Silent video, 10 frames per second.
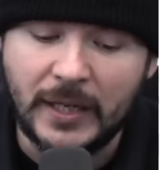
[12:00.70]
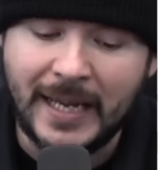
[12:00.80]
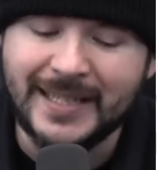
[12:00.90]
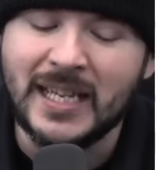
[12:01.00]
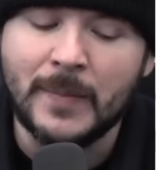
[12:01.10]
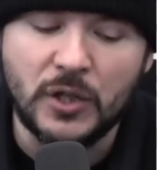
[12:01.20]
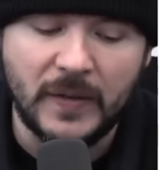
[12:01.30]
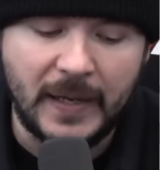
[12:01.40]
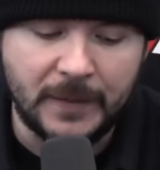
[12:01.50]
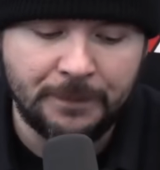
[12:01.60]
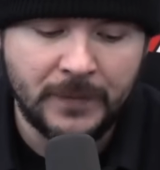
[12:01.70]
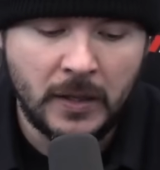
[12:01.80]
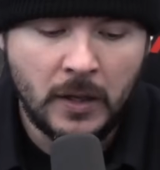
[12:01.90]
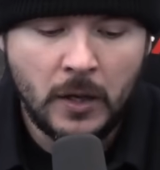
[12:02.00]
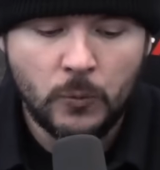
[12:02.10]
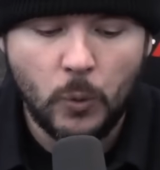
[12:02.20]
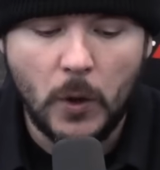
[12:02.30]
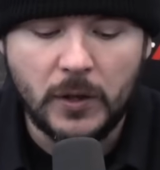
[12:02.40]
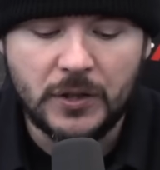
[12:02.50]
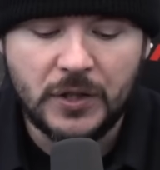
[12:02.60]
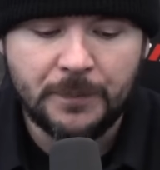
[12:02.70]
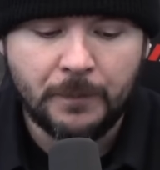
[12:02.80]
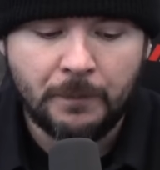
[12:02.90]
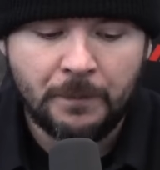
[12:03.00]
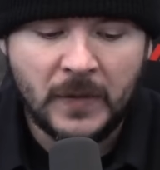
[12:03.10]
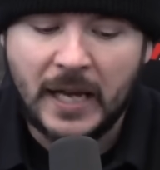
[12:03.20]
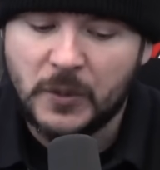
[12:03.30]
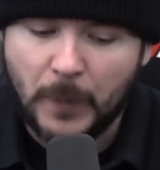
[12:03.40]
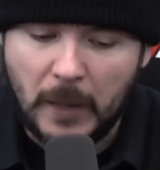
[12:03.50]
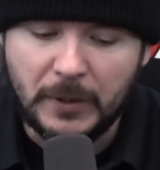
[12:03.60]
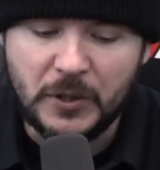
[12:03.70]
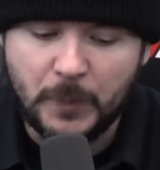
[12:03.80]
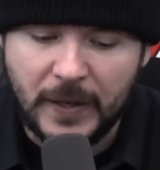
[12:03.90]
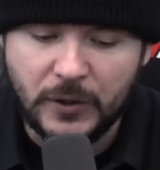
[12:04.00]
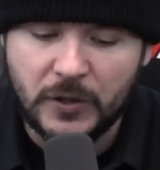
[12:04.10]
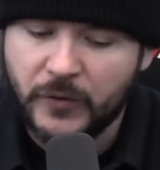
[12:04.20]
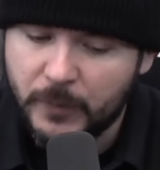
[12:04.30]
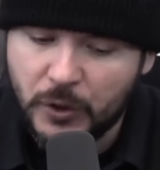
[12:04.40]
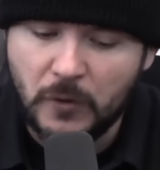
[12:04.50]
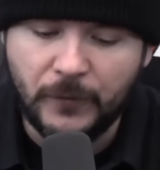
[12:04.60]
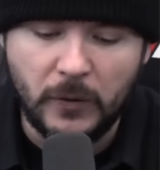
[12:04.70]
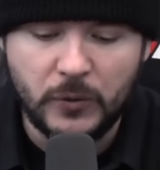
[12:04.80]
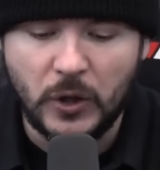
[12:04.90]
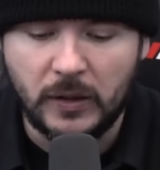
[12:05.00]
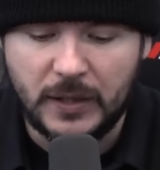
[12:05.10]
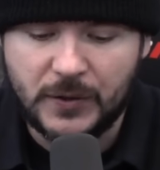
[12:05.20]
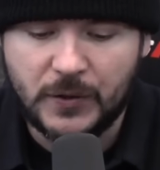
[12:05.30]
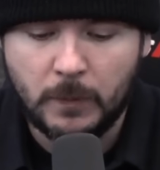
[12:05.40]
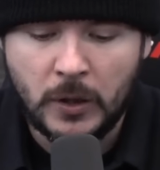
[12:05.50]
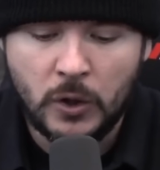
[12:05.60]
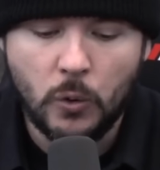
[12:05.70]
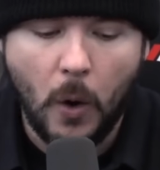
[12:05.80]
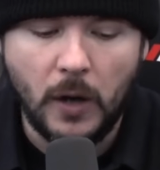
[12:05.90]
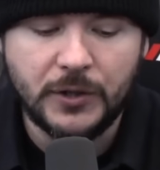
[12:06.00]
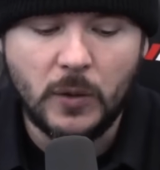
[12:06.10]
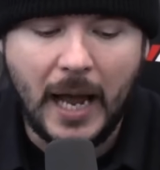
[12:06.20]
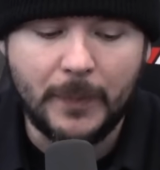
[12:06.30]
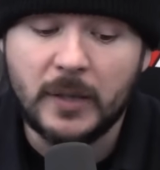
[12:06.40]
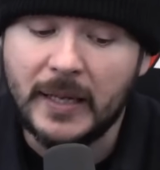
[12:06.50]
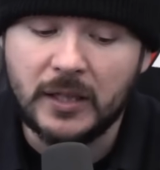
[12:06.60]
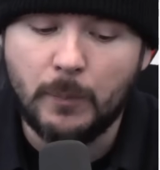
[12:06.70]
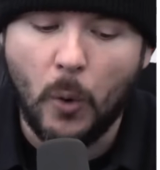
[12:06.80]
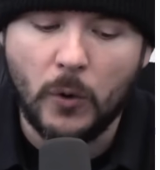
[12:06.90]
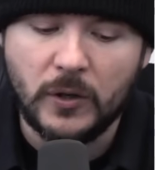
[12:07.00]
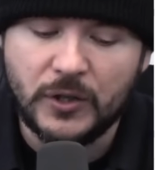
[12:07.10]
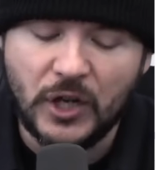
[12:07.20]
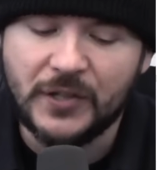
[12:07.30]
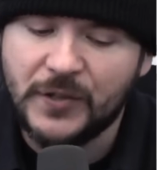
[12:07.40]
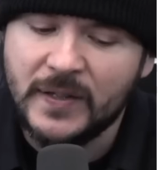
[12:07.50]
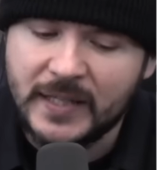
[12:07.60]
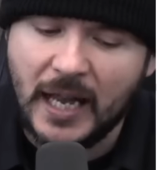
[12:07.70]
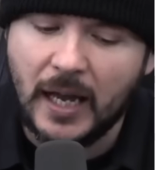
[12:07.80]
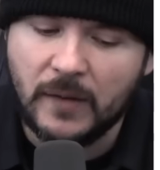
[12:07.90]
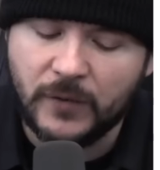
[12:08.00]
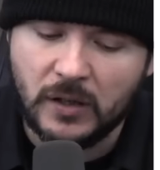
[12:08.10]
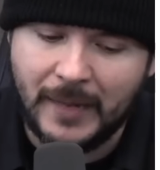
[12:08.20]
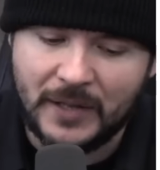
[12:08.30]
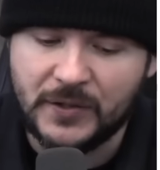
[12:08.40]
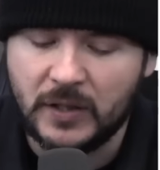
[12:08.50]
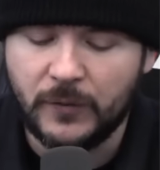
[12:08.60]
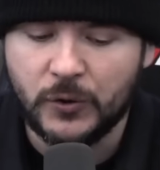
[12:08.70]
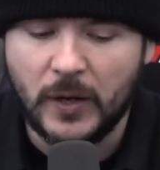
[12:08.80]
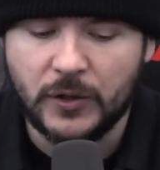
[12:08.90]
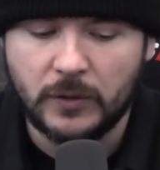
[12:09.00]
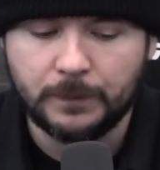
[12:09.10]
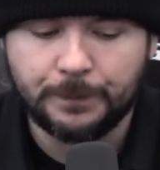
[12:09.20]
as image of the day. Reuters has published pictures from two photojournalists who also happened to be at the border just in time for Hamas's infiltration.